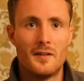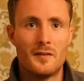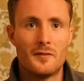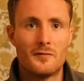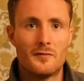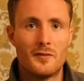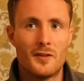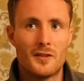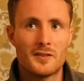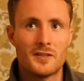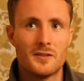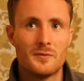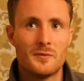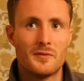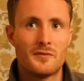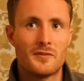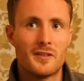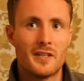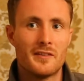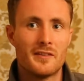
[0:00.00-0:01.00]
Unfortunately,
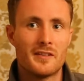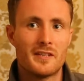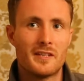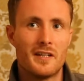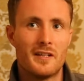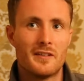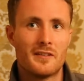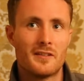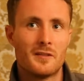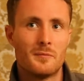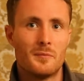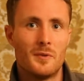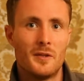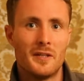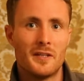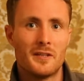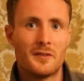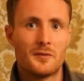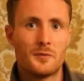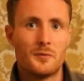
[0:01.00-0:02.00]
we've kind of gotten to the
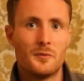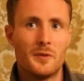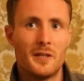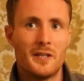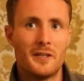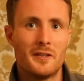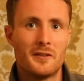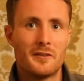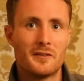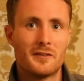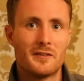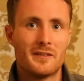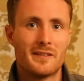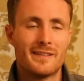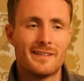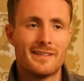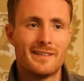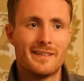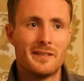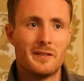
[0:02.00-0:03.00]
point where
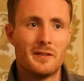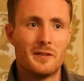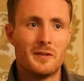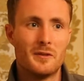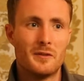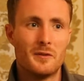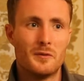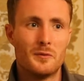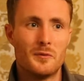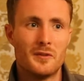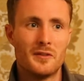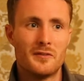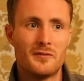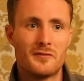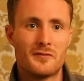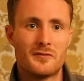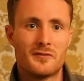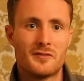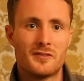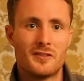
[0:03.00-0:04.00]

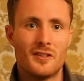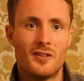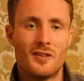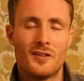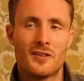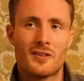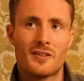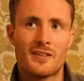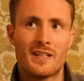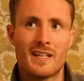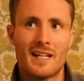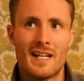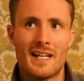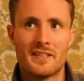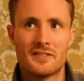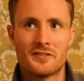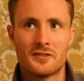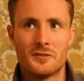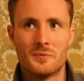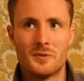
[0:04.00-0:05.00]
we've altered the
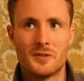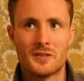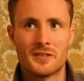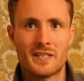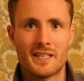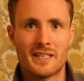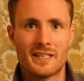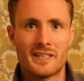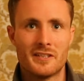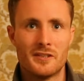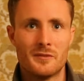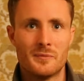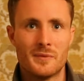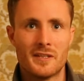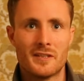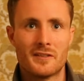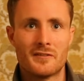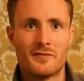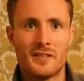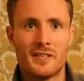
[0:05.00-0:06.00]
land so much that human
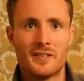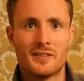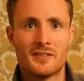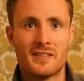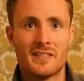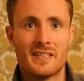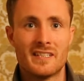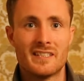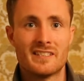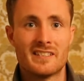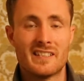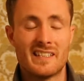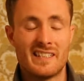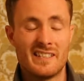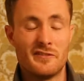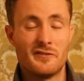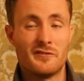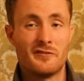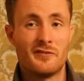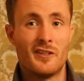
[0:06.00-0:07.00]
intervention is
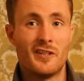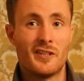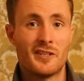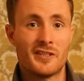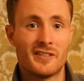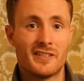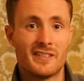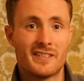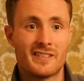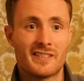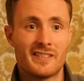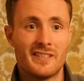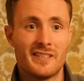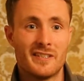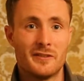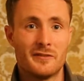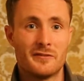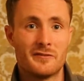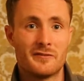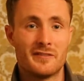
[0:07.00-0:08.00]
an unfortunate
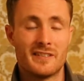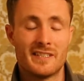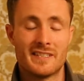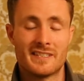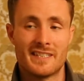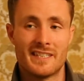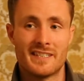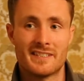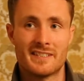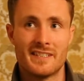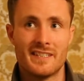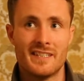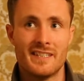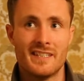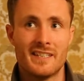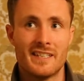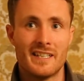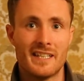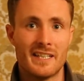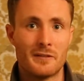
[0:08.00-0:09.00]
kind of
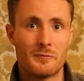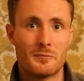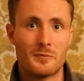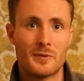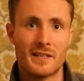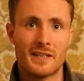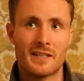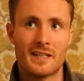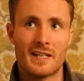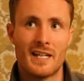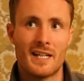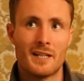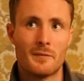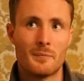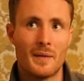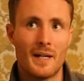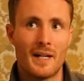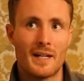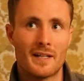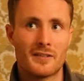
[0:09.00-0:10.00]
necessity in bringing the
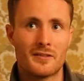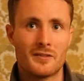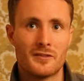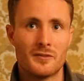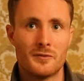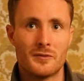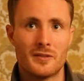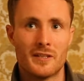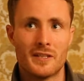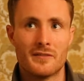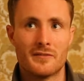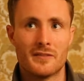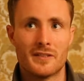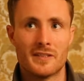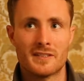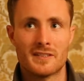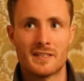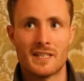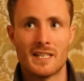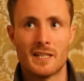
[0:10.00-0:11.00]
land back to kind of
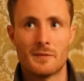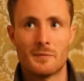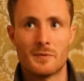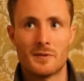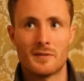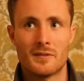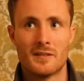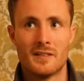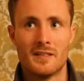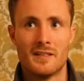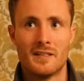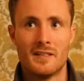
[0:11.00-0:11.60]
a stable